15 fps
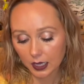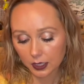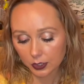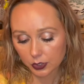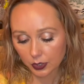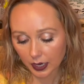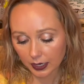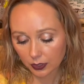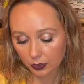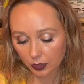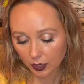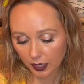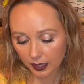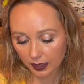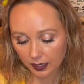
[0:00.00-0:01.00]
So I don't know,
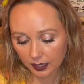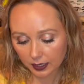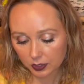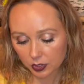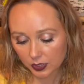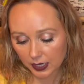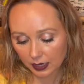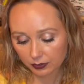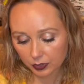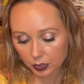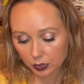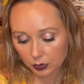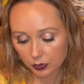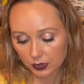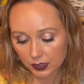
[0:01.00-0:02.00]
I think I just have to
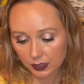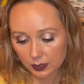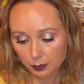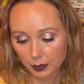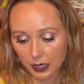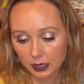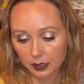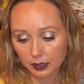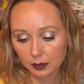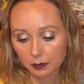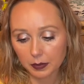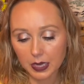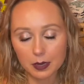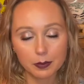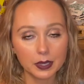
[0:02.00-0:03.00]
use this may
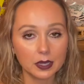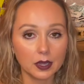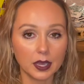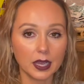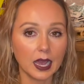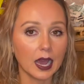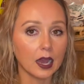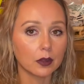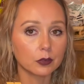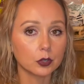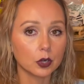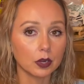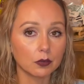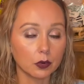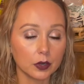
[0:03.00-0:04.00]
maybe like
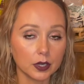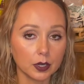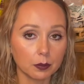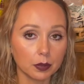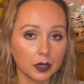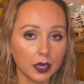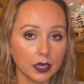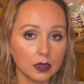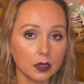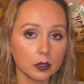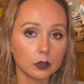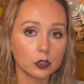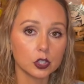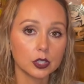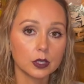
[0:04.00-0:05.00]
after I've already applied
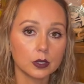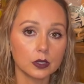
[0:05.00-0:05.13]
lotion,